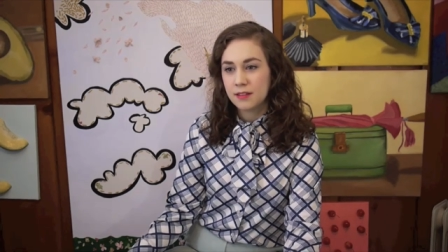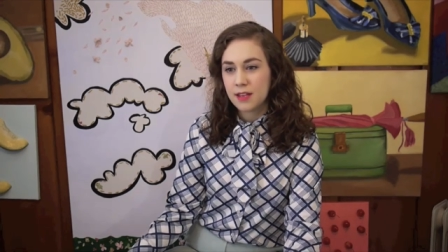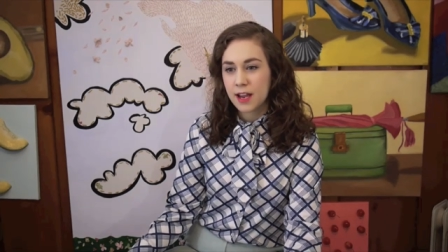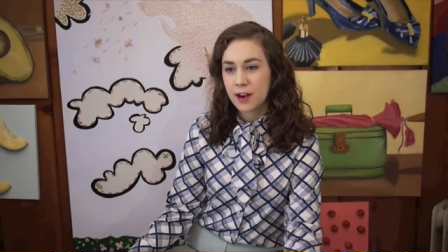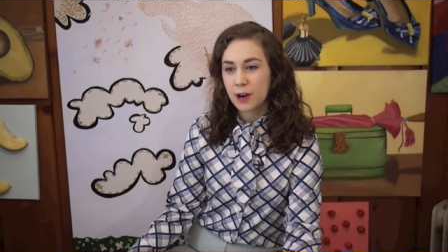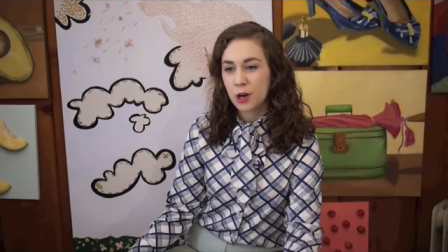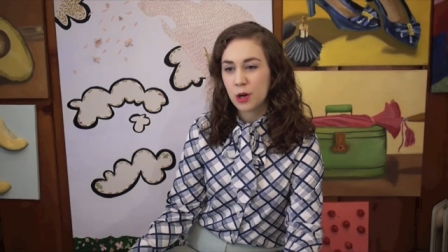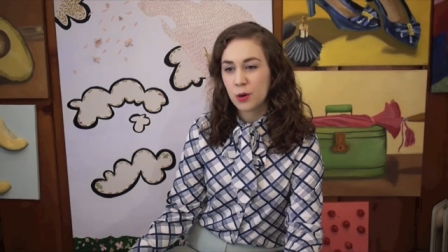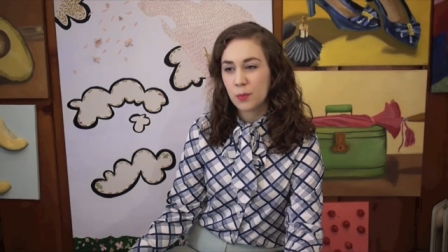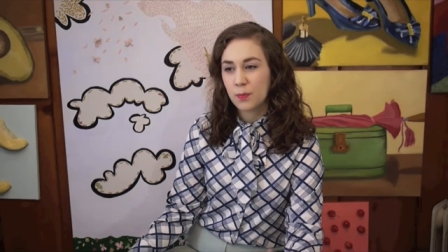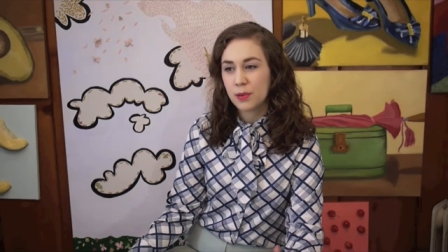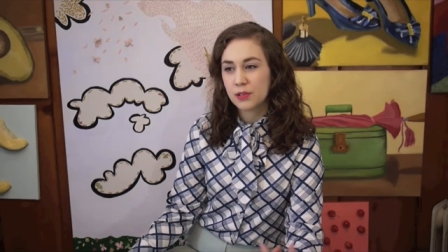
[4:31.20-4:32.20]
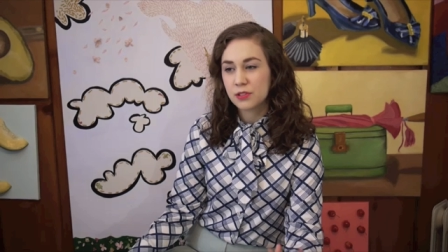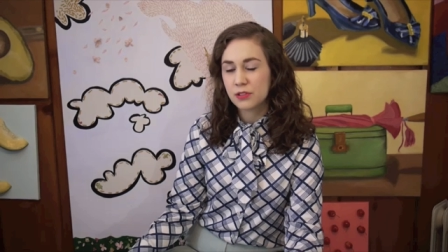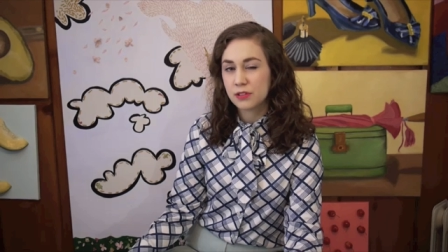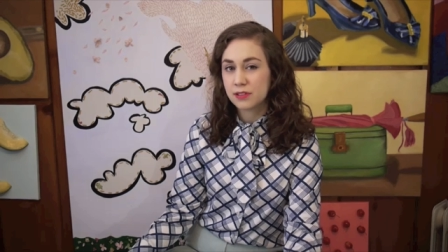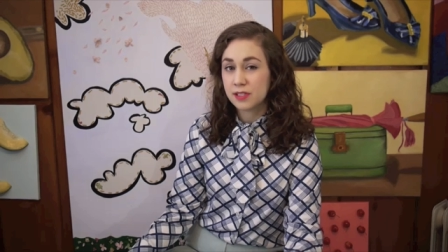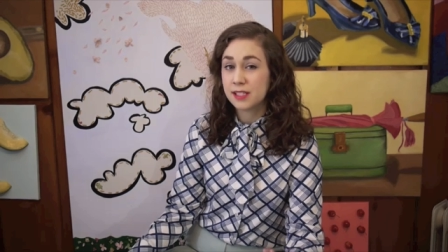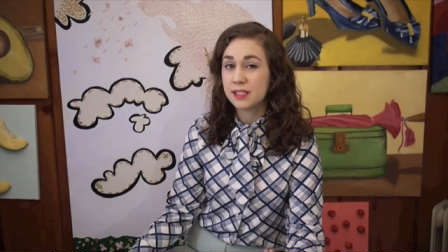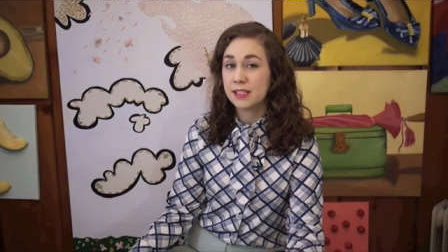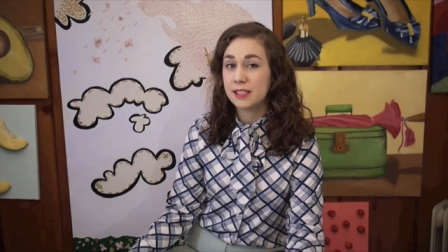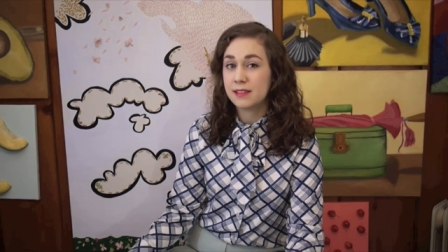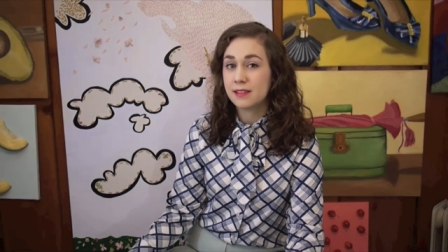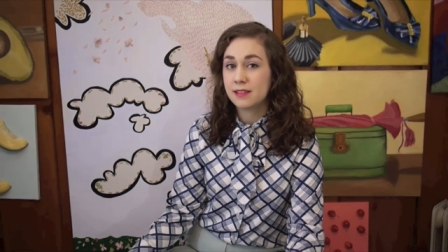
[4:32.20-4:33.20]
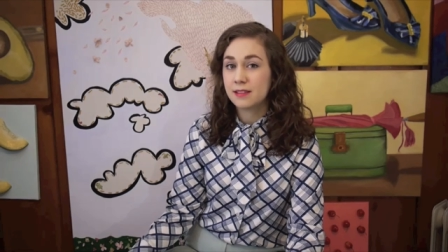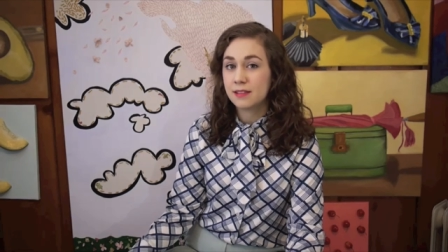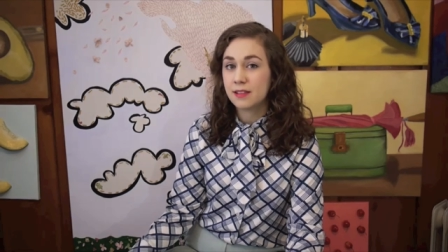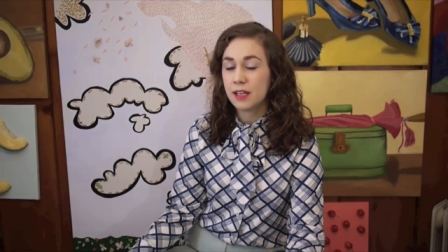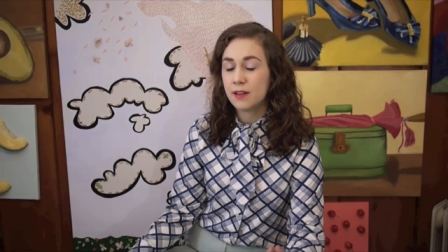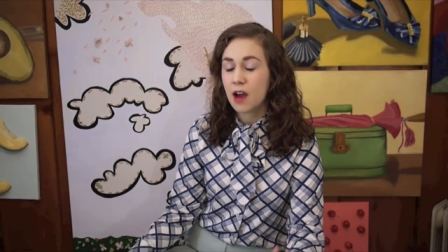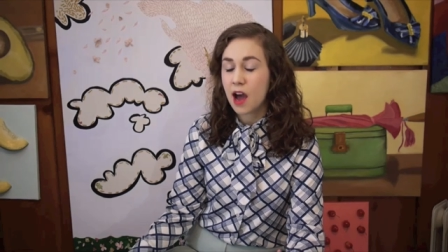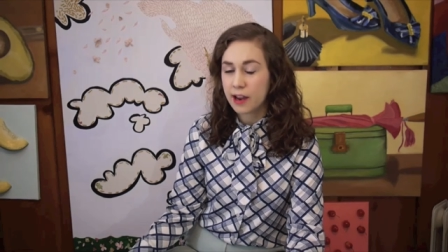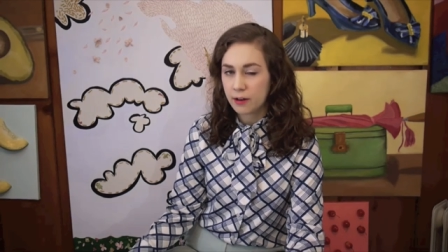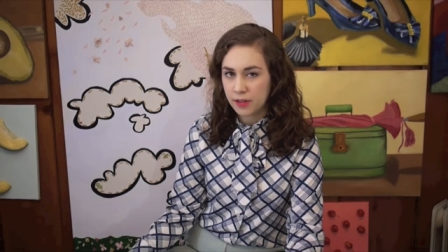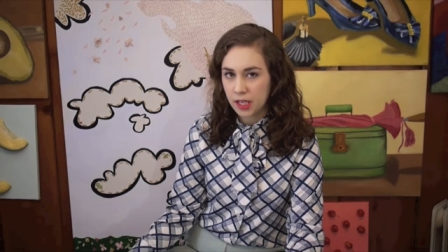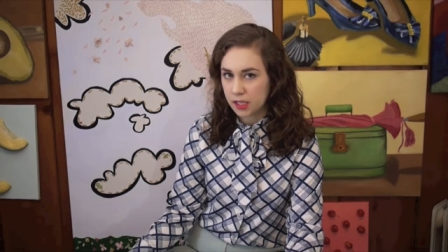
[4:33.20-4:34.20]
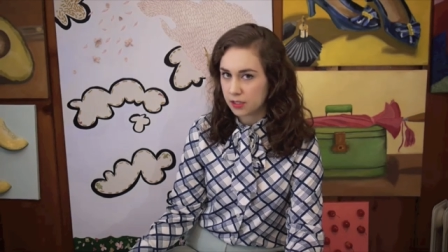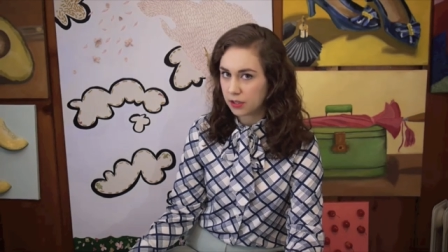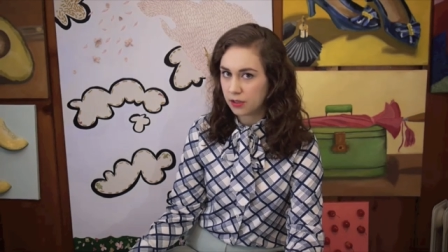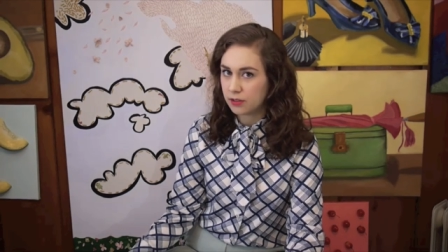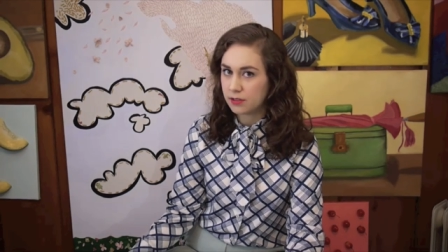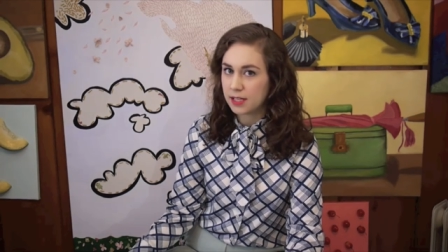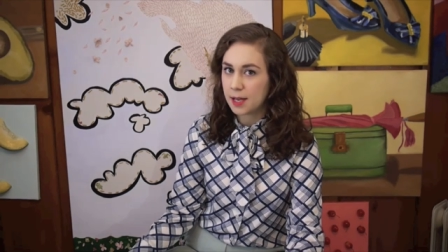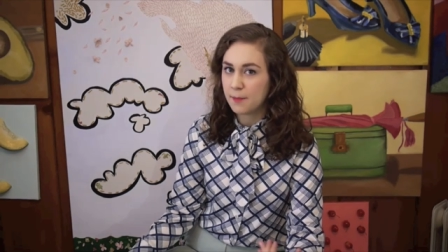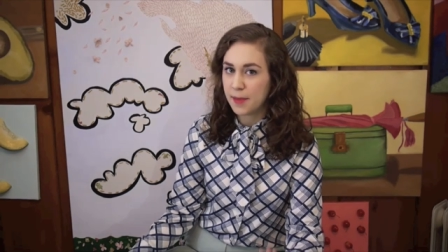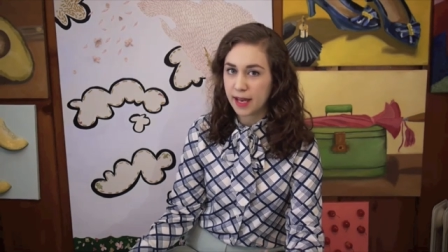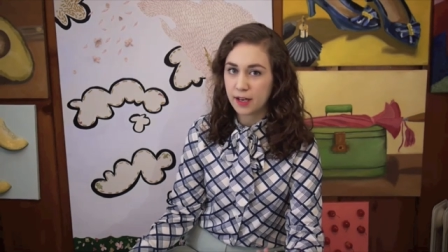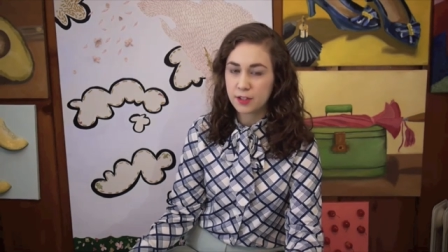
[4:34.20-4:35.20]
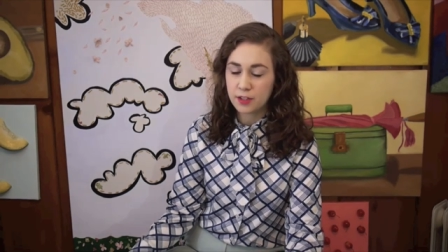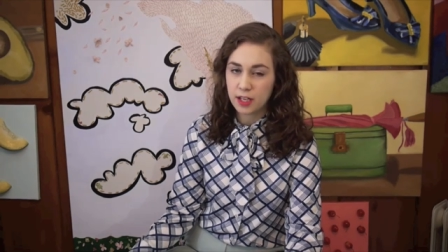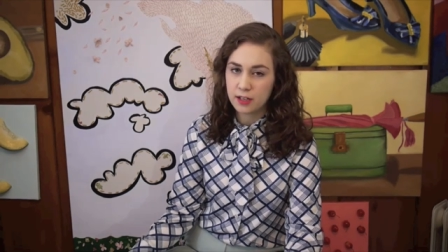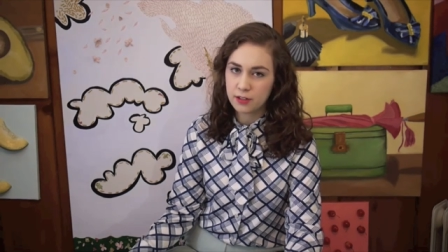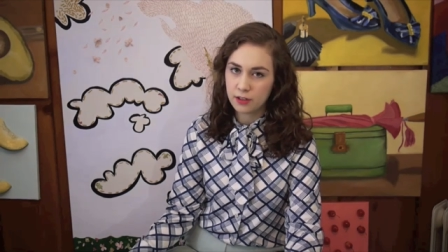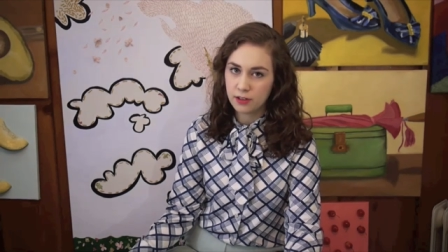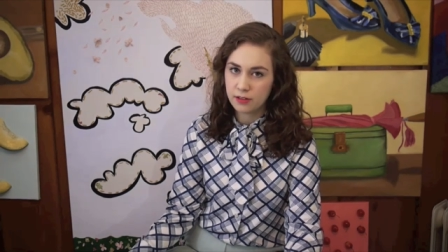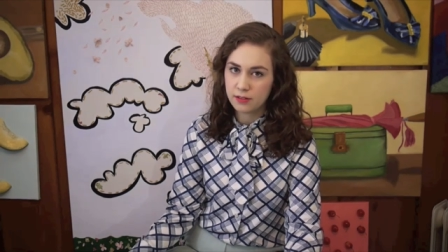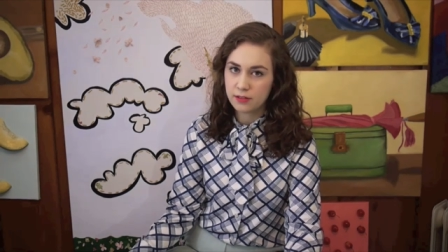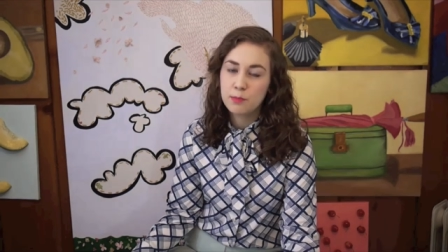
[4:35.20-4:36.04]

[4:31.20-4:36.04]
their personal assistants hire the interns and manage the interns.